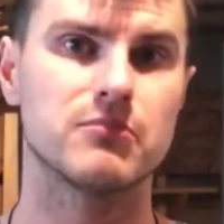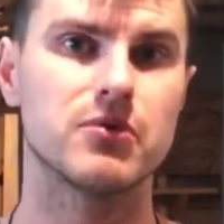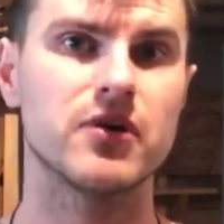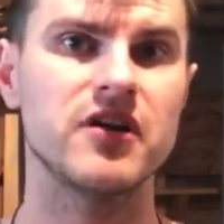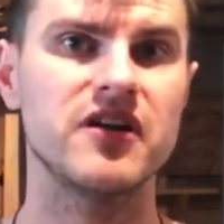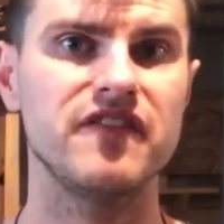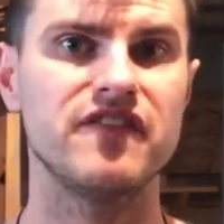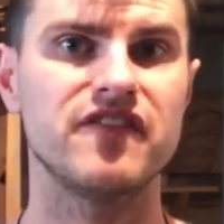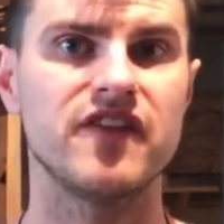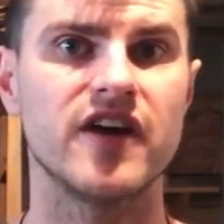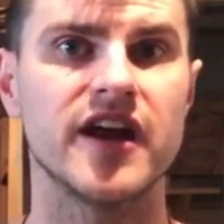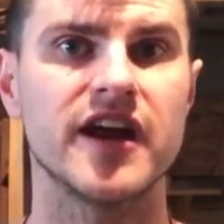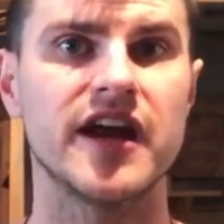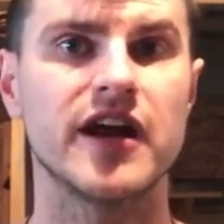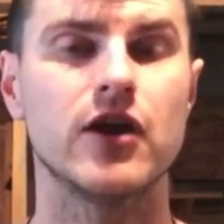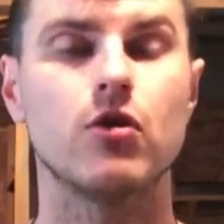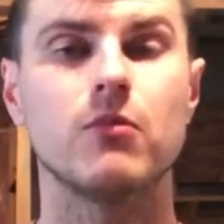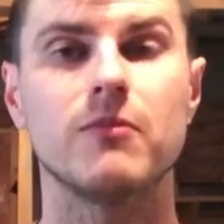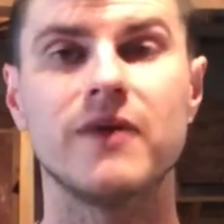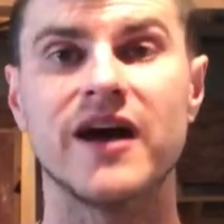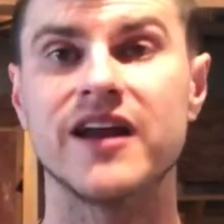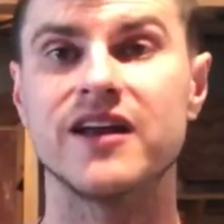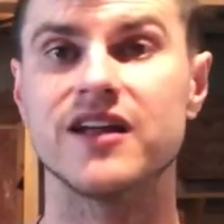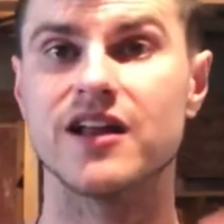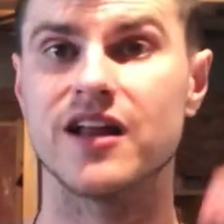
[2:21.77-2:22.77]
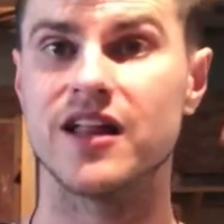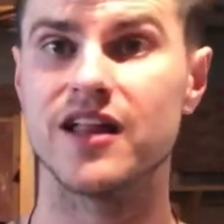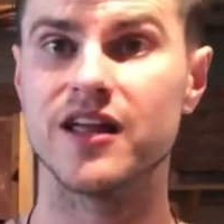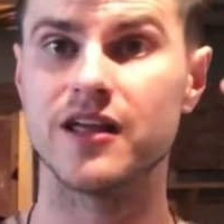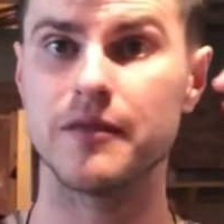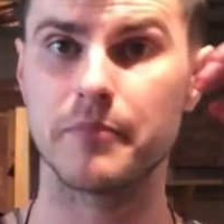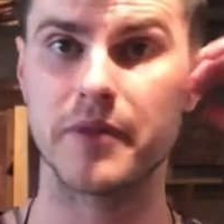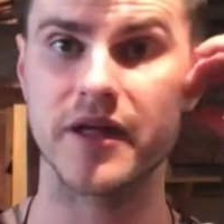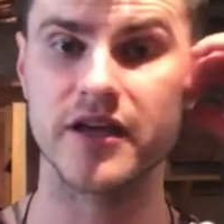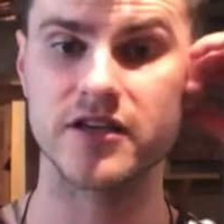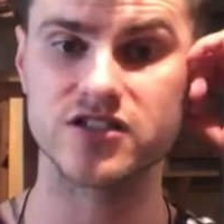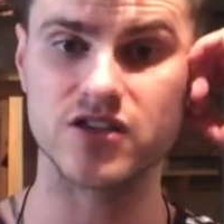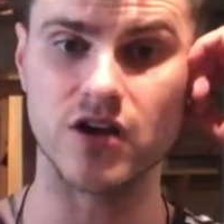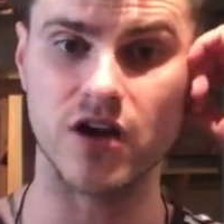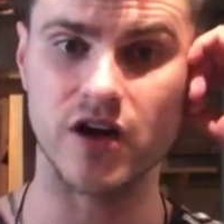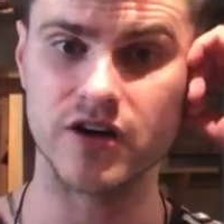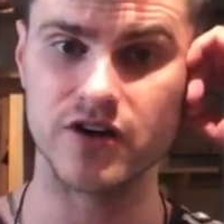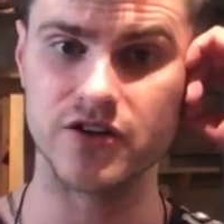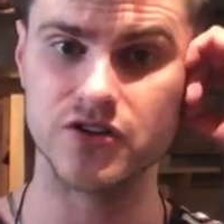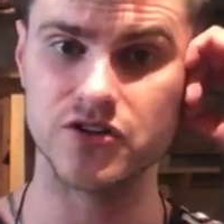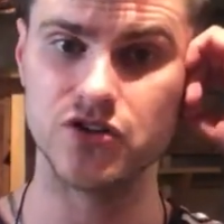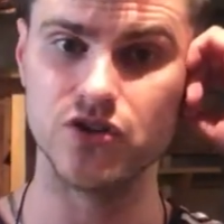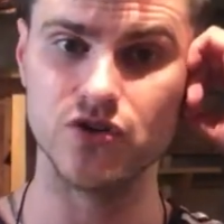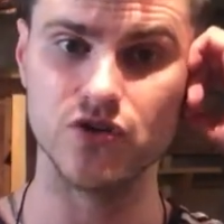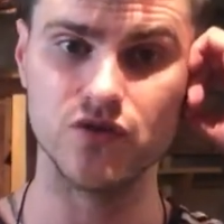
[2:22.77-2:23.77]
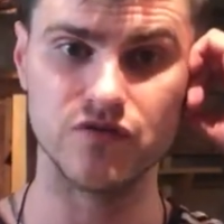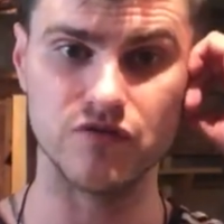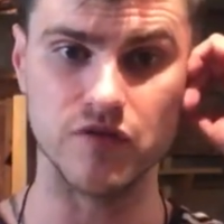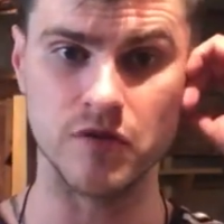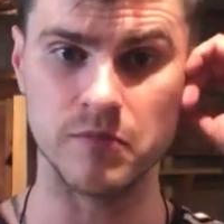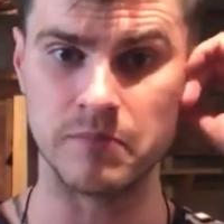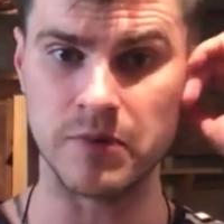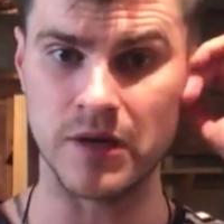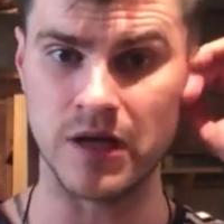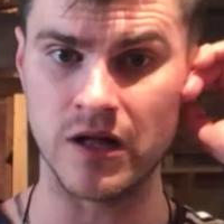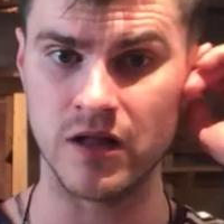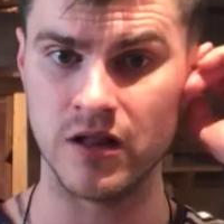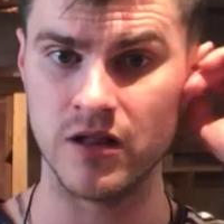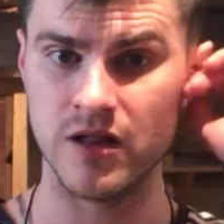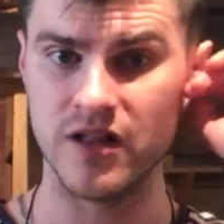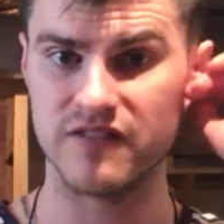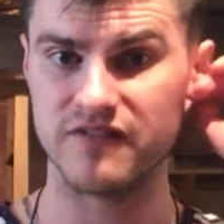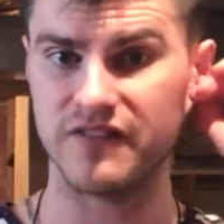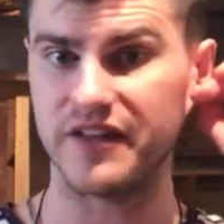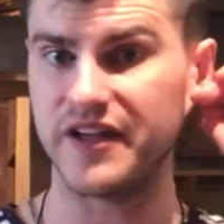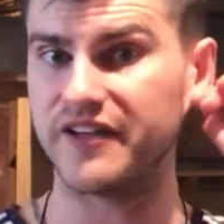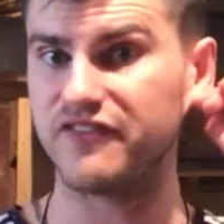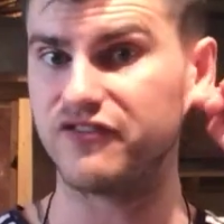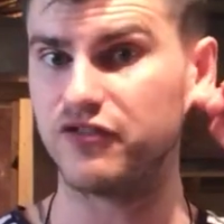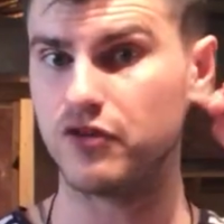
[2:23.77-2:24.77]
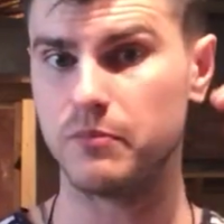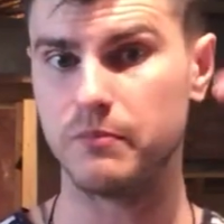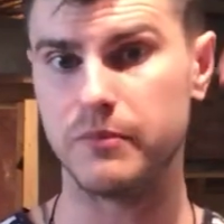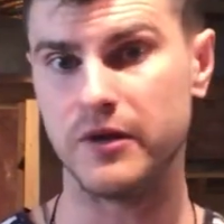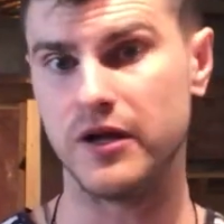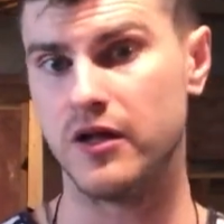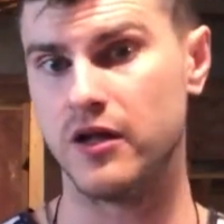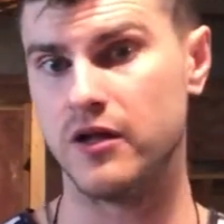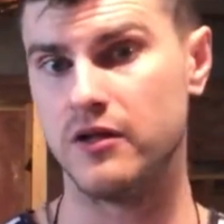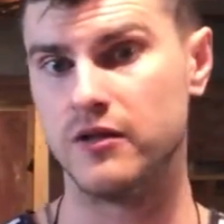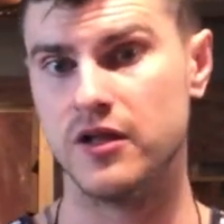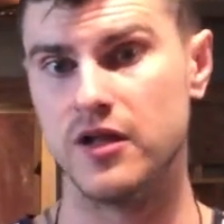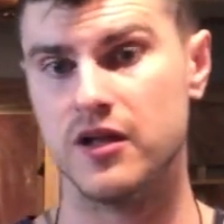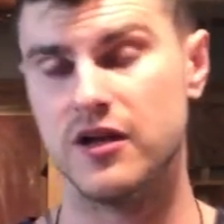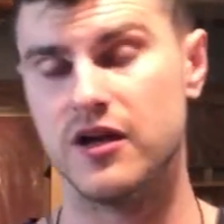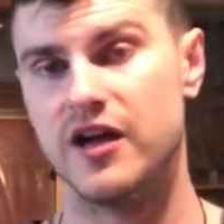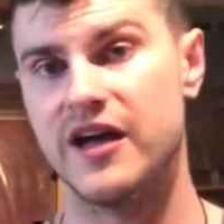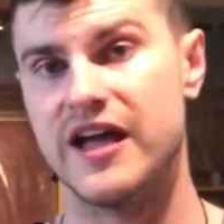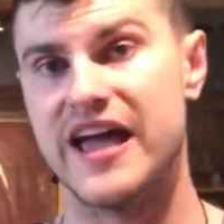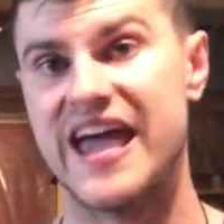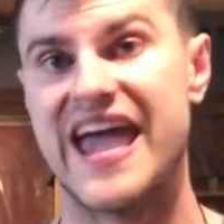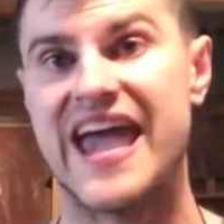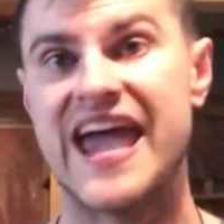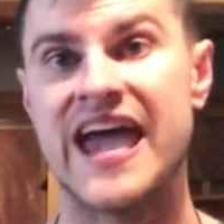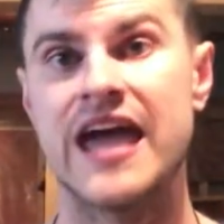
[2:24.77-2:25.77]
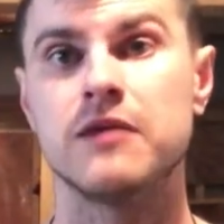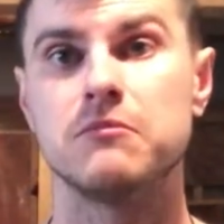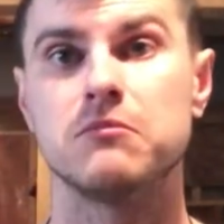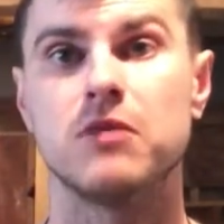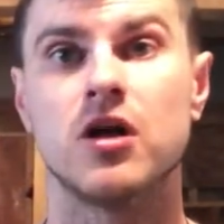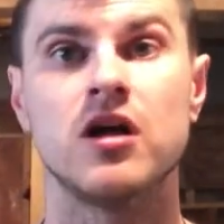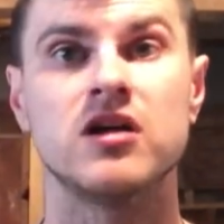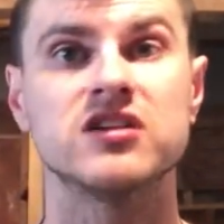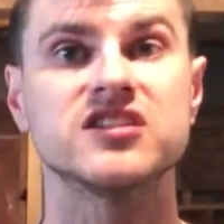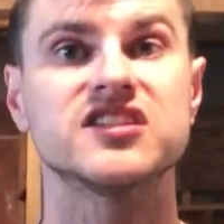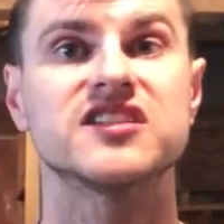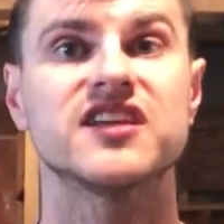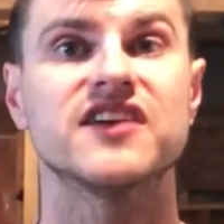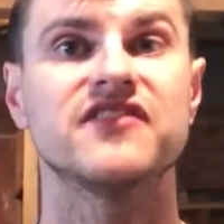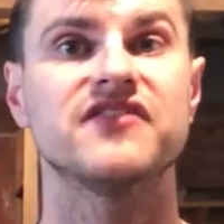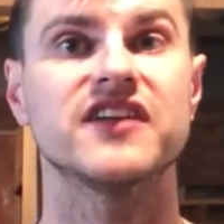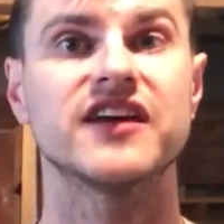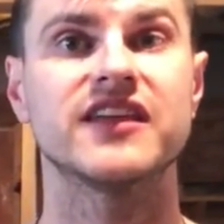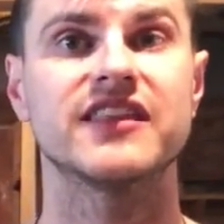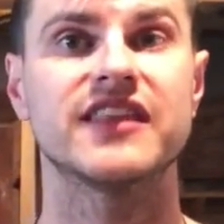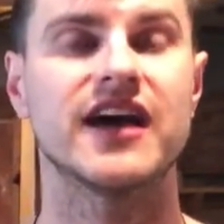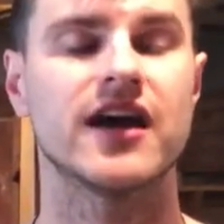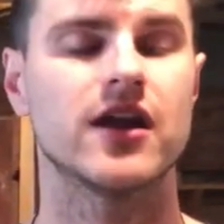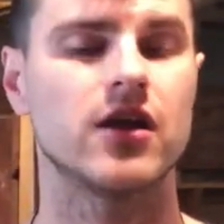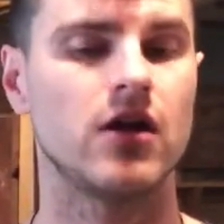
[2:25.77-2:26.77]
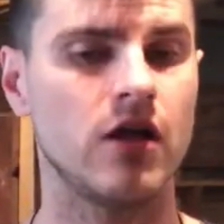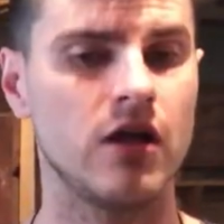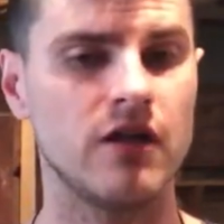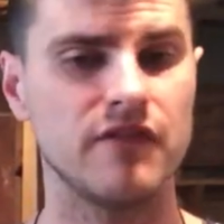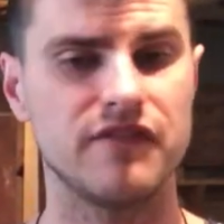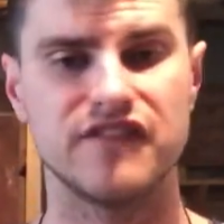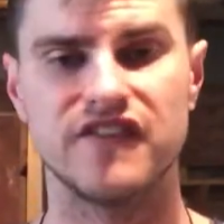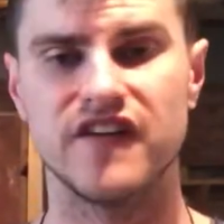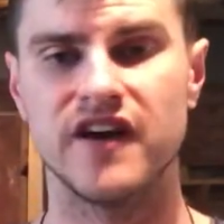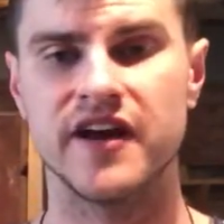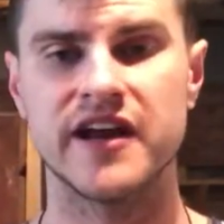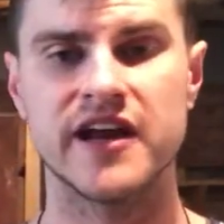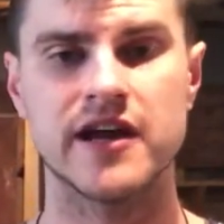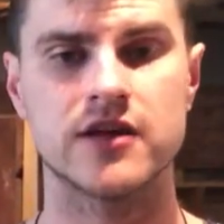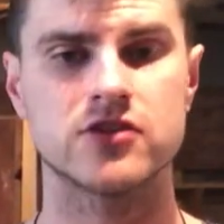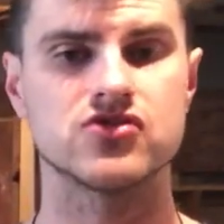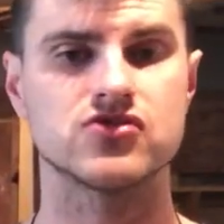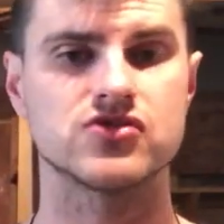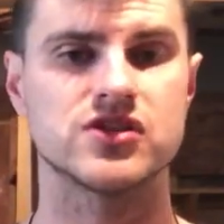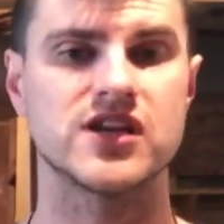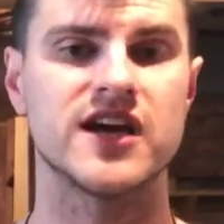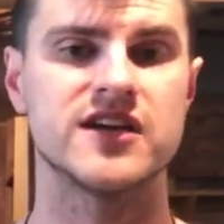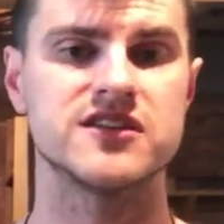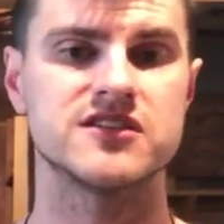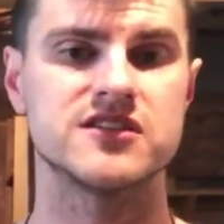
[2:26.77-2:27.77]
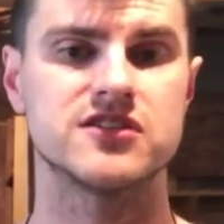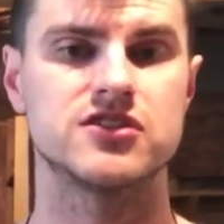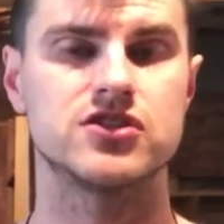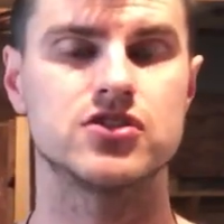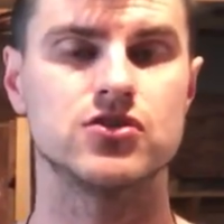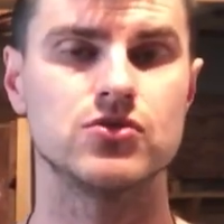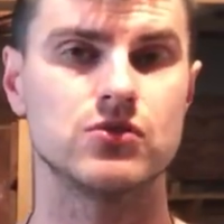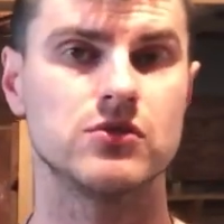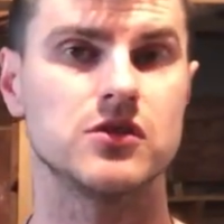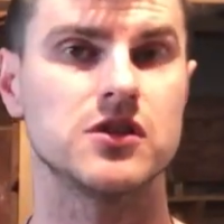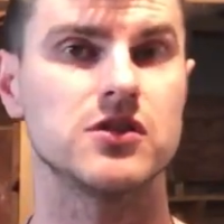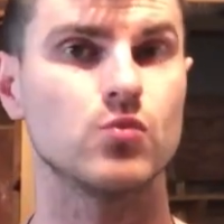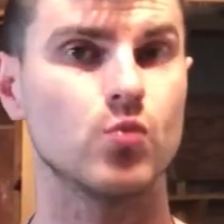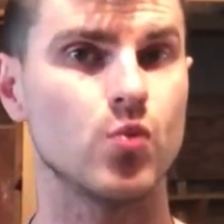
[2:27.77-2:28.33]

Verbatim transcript: pretty fun. I don't mind it. I like playing soccer too, football, flag football, uh, handball, stuff like that. All fun exercises too.